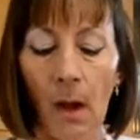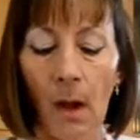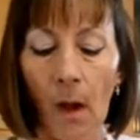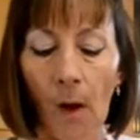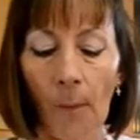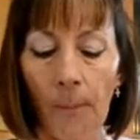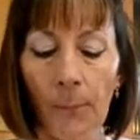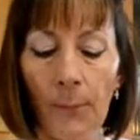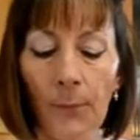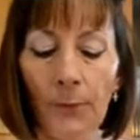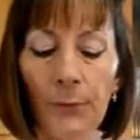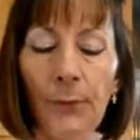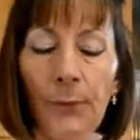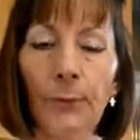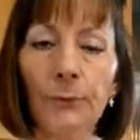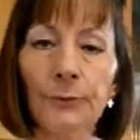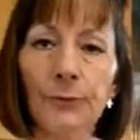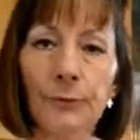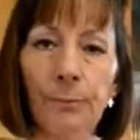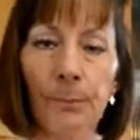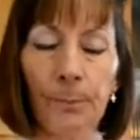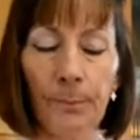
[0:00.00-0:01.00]
I'll put
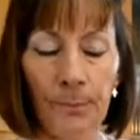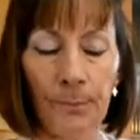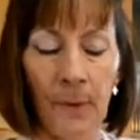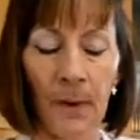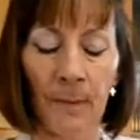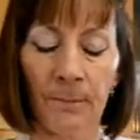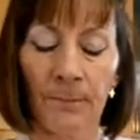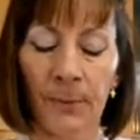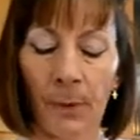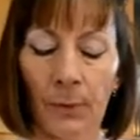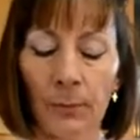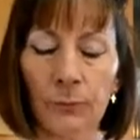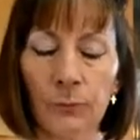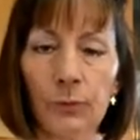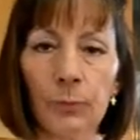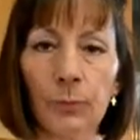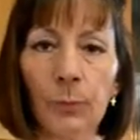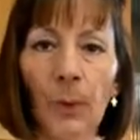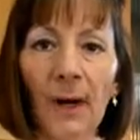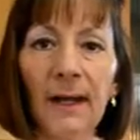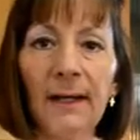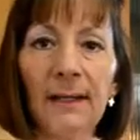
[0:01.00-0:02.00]
those
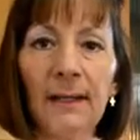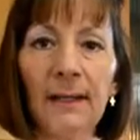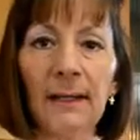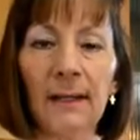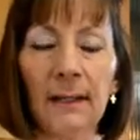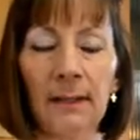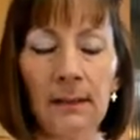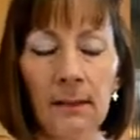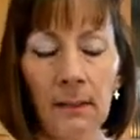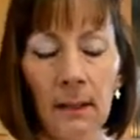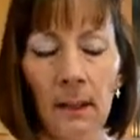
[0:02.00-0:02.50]
bones right in